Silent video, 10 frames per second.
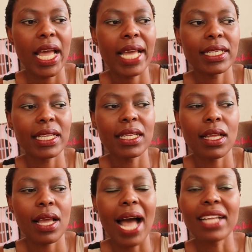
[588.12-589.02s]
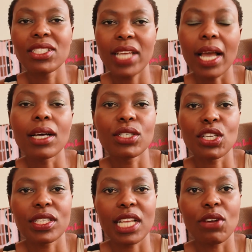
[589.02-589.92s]
and untangle
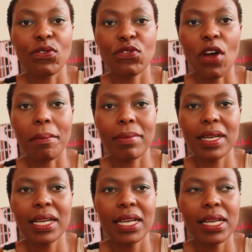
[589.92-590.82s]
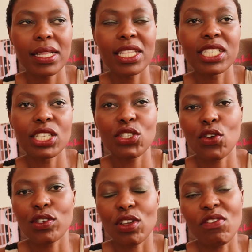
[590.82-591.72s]
yourself from the
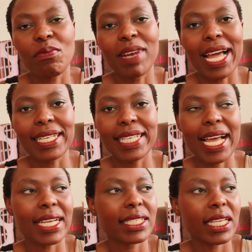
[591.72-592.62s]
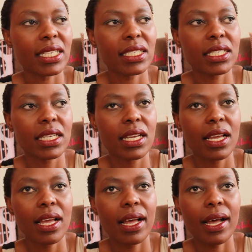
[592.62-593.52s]
discourse of black tax and
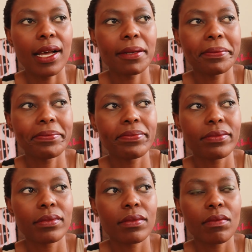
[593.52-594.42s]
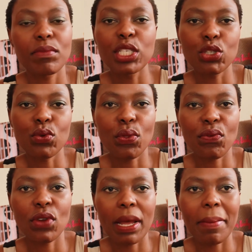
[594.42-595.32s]
um, be
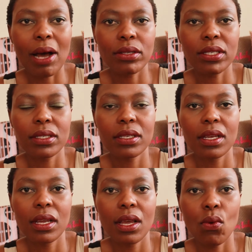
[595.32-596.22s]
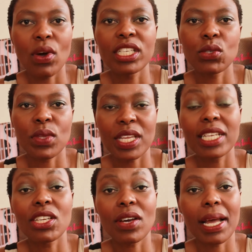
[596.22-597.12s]
truthful about what is
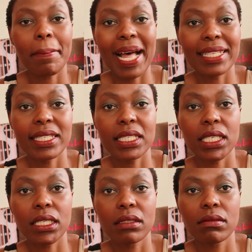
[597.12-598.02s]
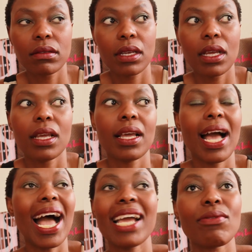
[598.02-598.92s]
within your capacity.
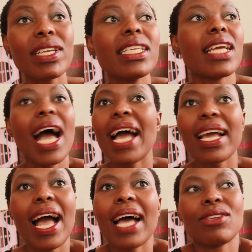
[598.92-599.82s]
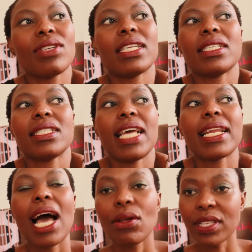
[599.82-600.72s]
I really, I, I don't
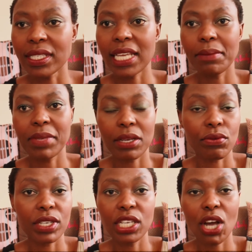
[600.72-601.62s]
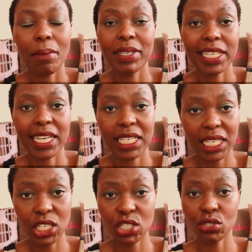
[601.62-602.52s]
understand how this can be a really complicated
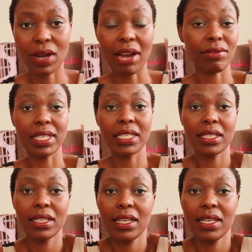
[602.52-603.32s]
issue. I really,